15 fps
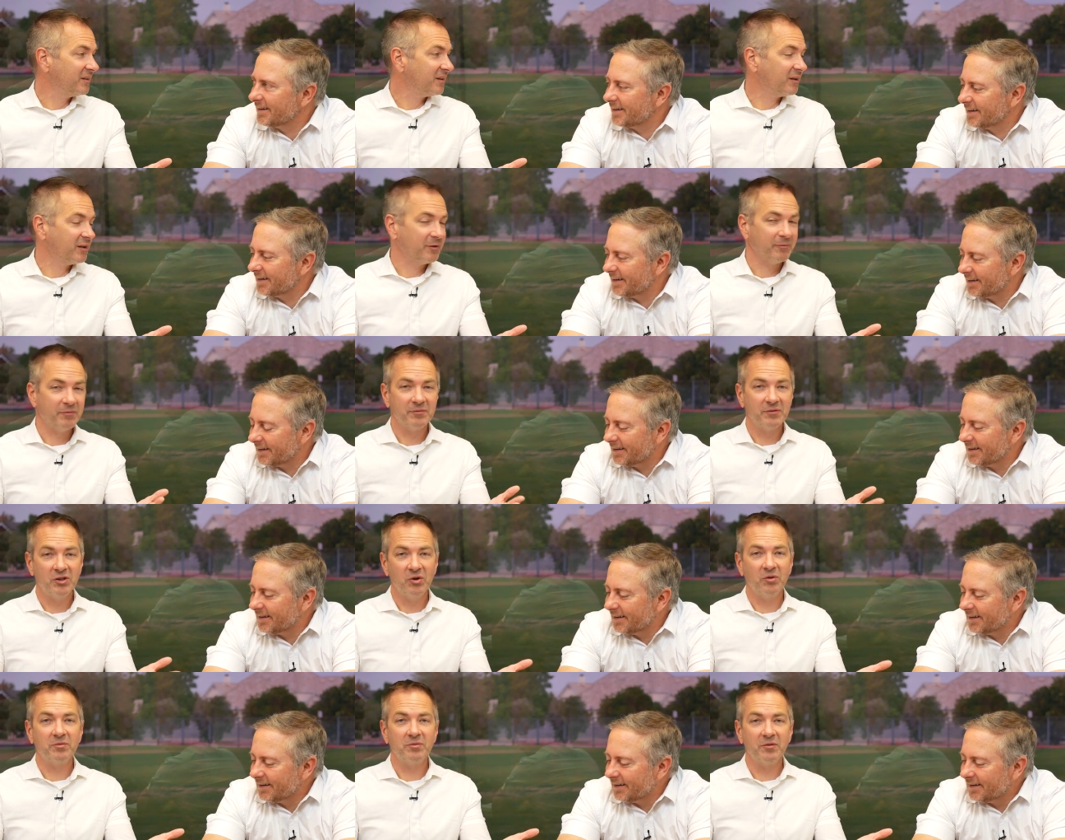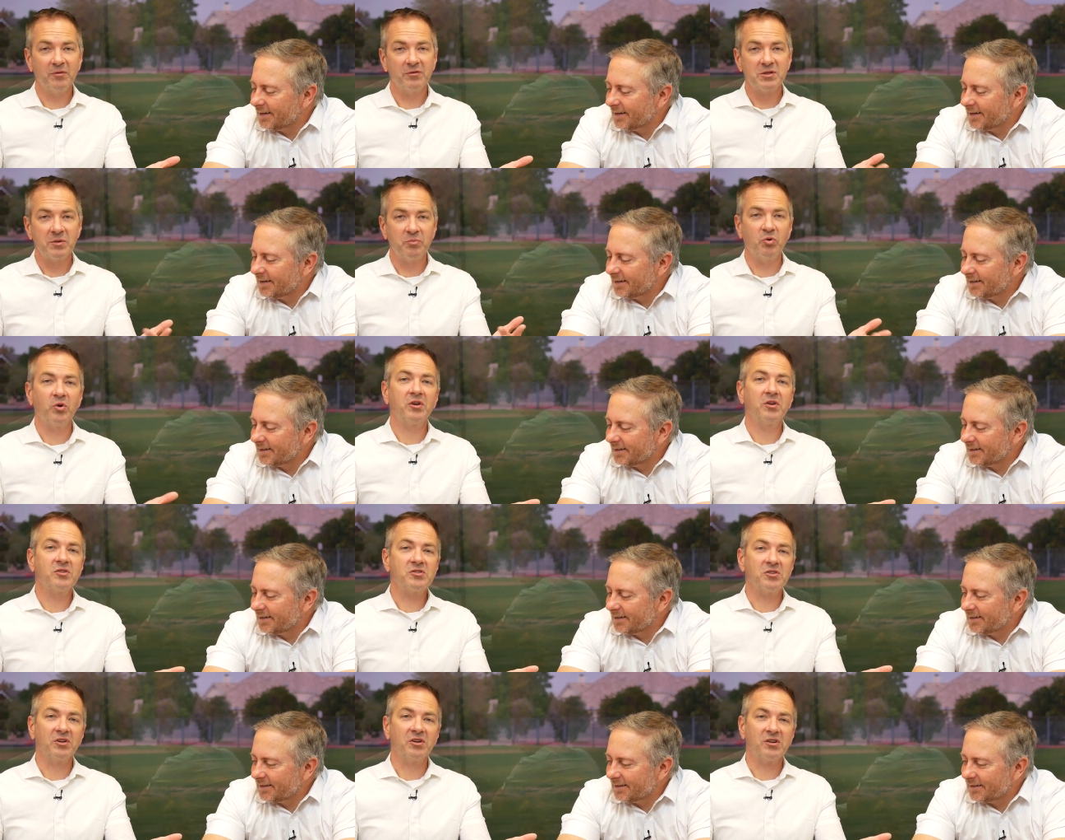Speaker 1: Um, you know, support
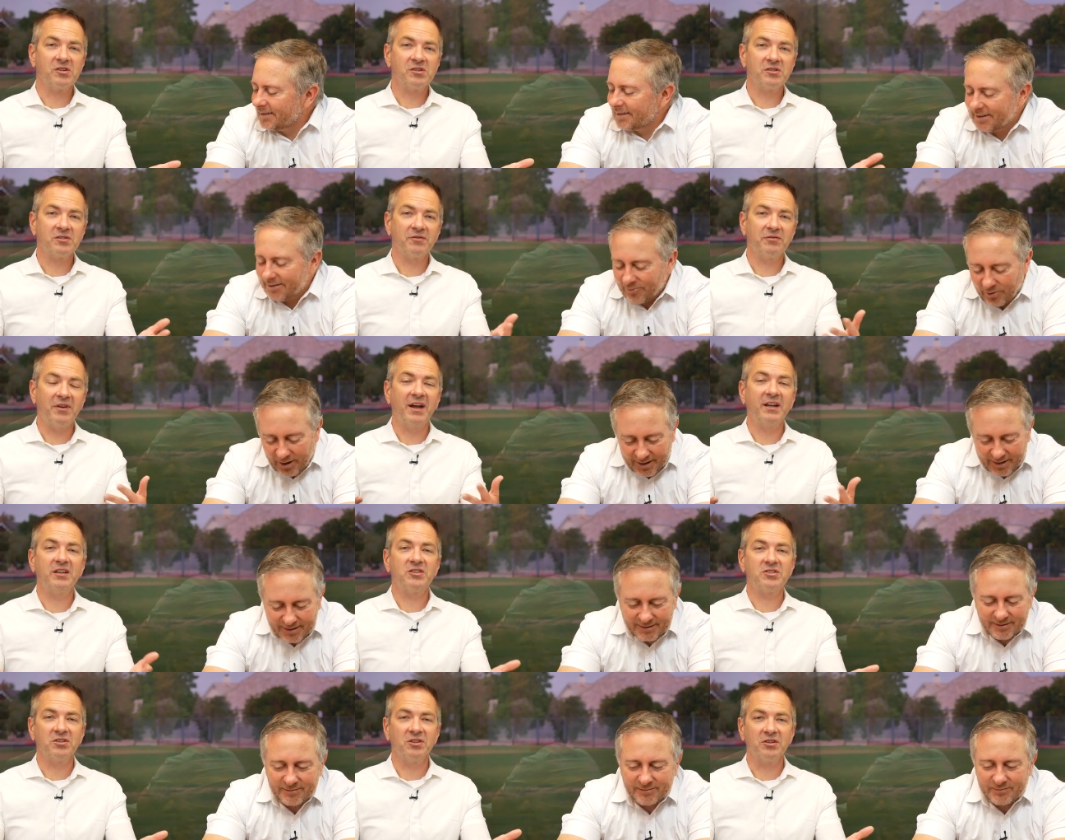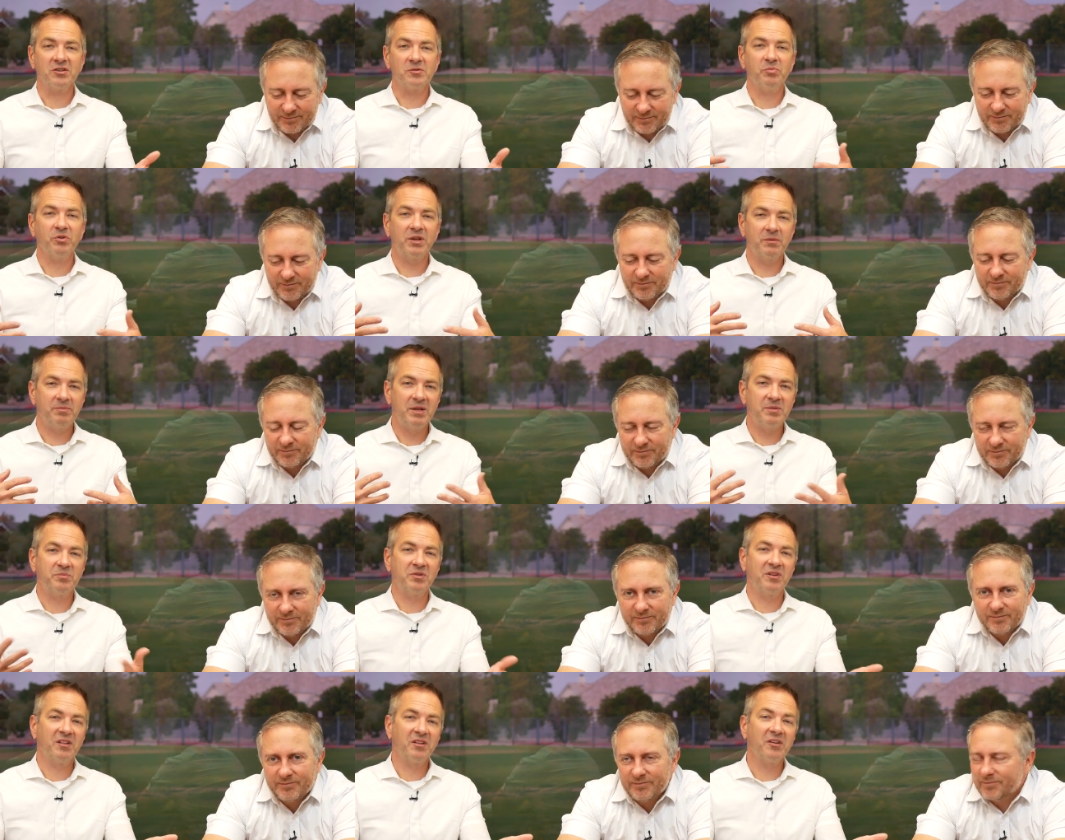your church. Right. Find a church. Bring
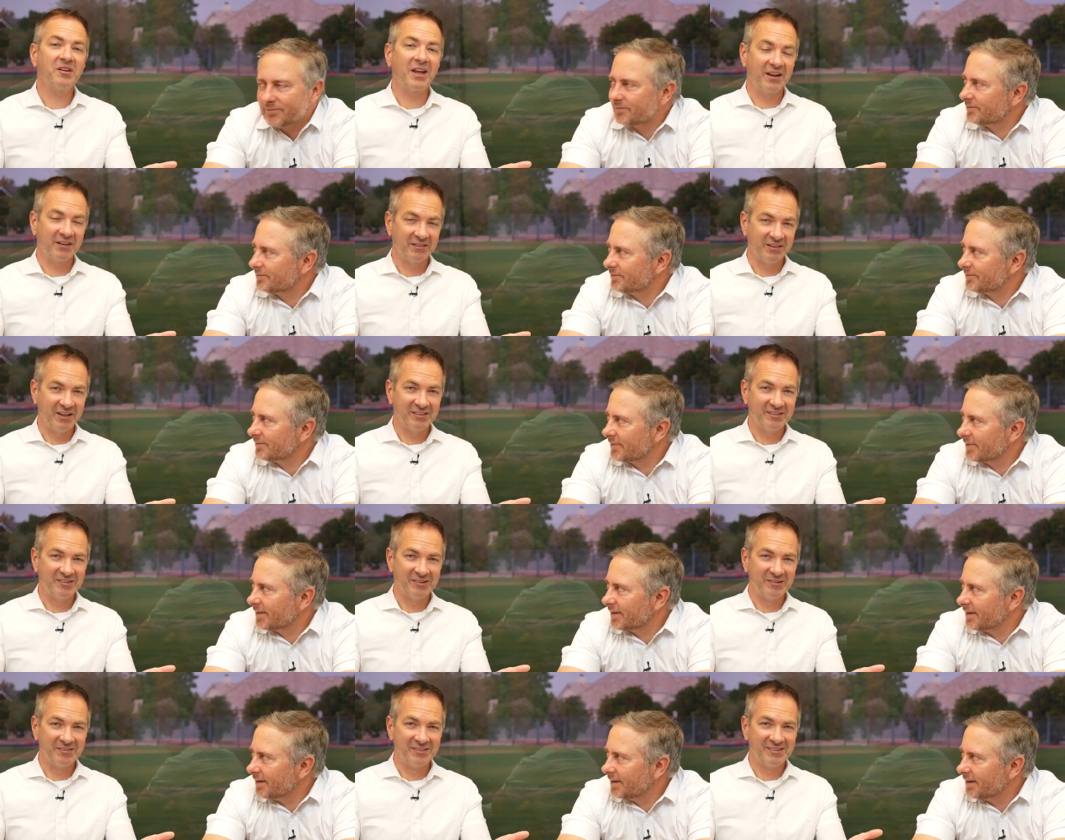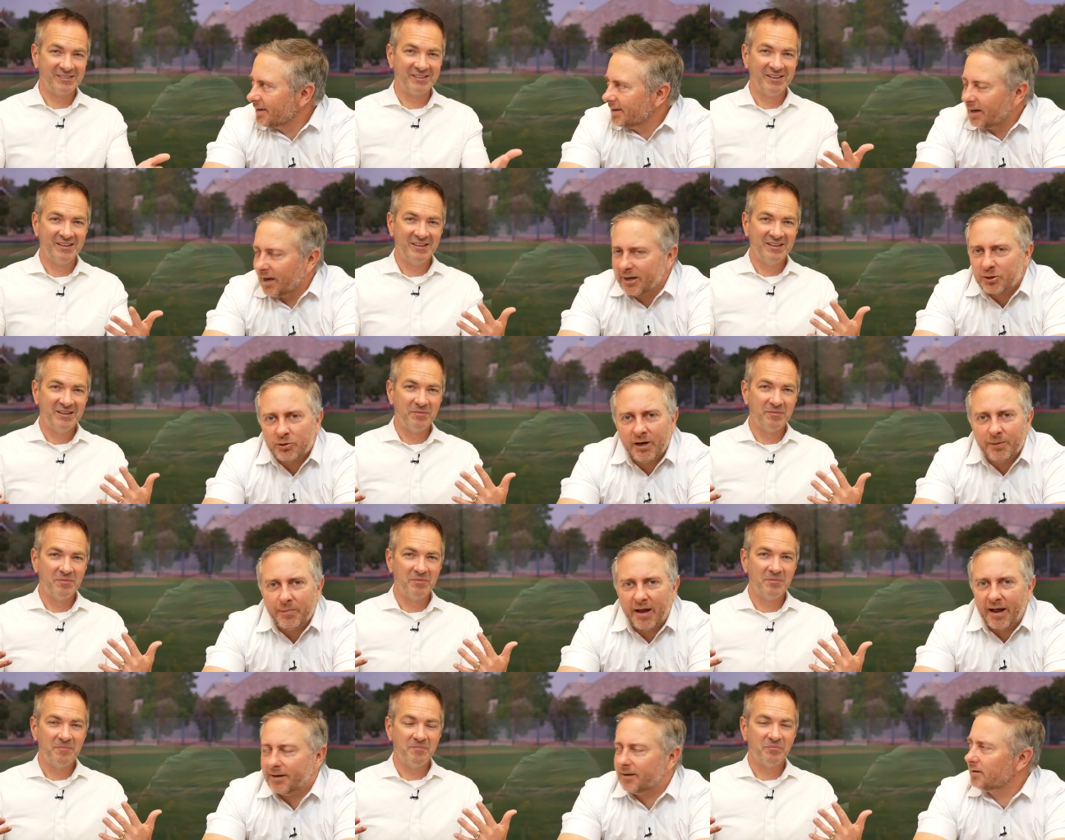people to their candlelight service. In
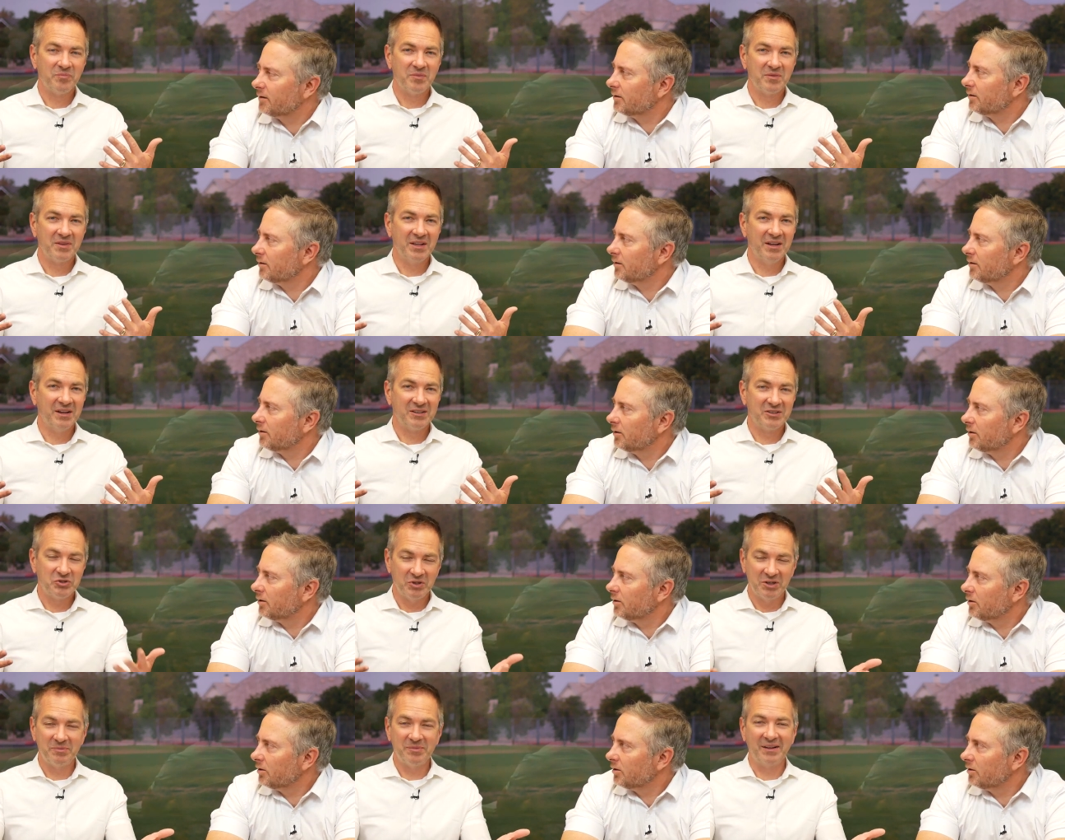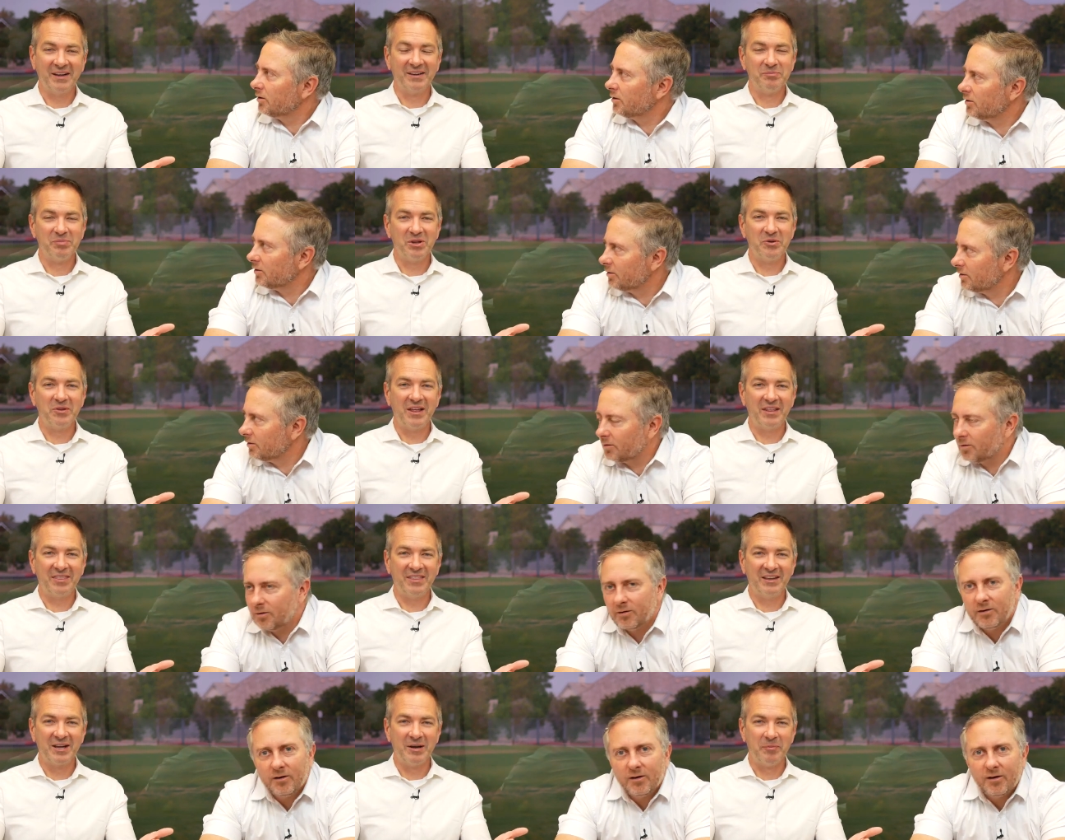Trinidad. Yeah, Trinidad. Blow
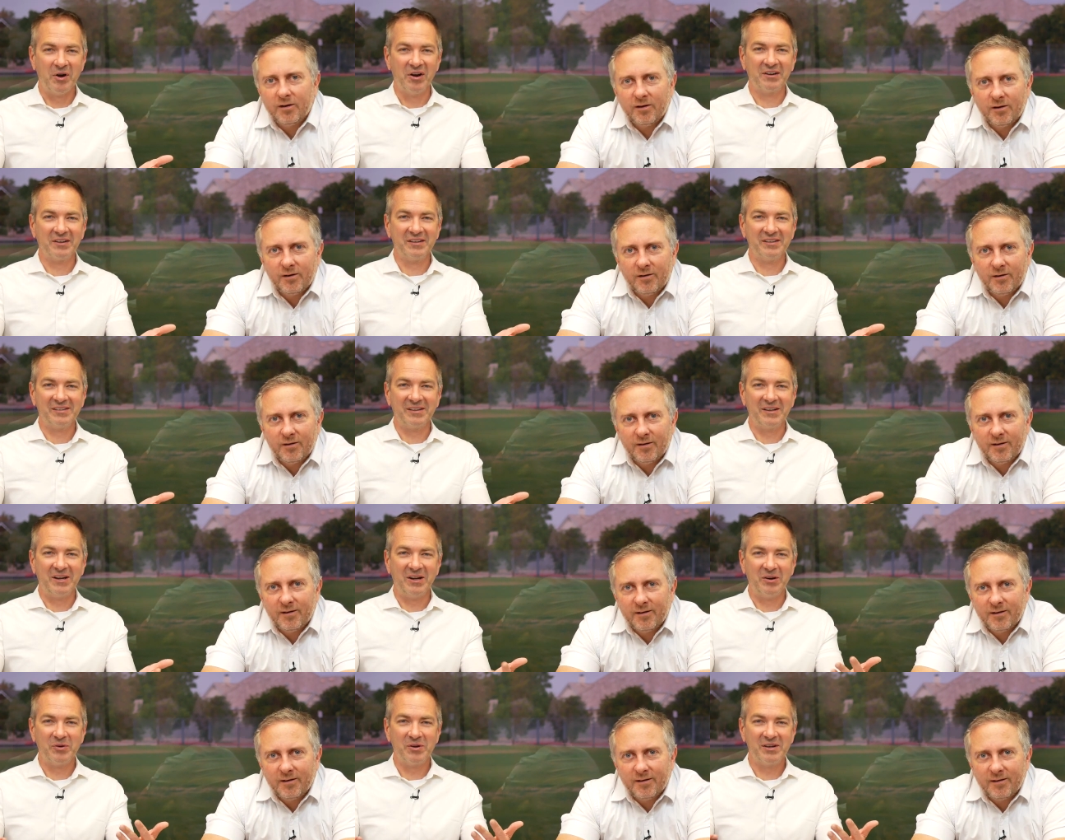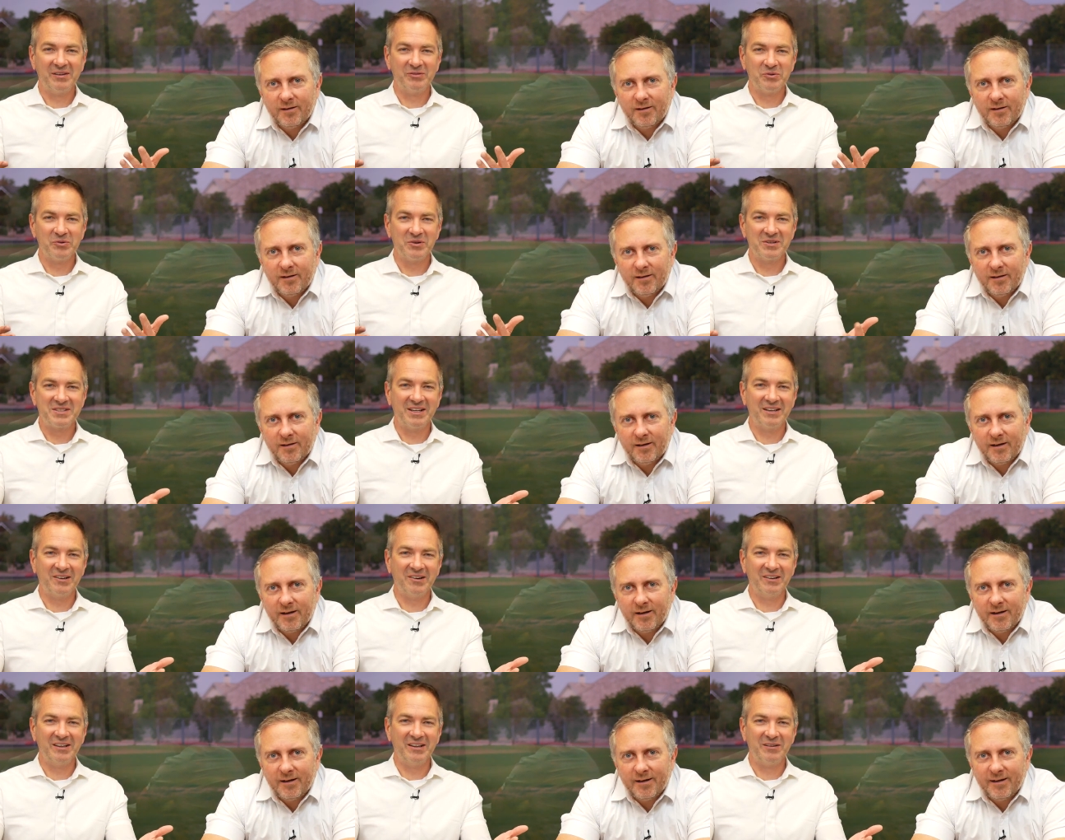that thing up. Arkansas. We, we
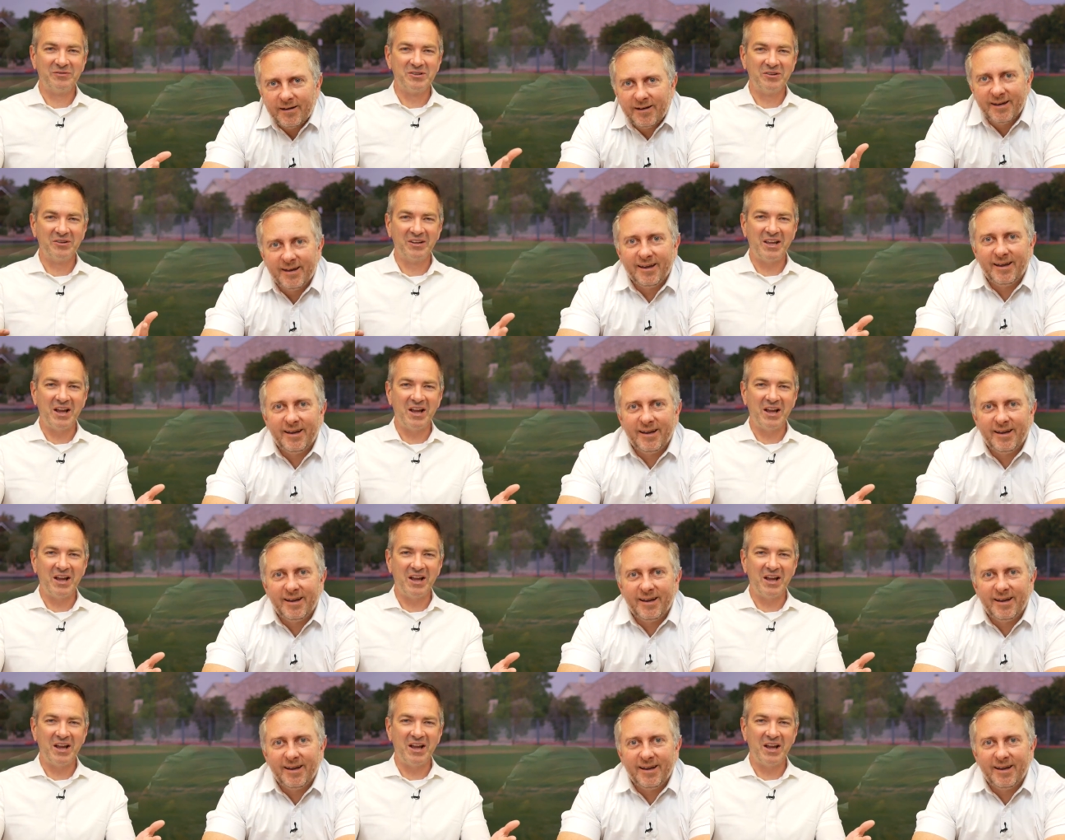send our love to you in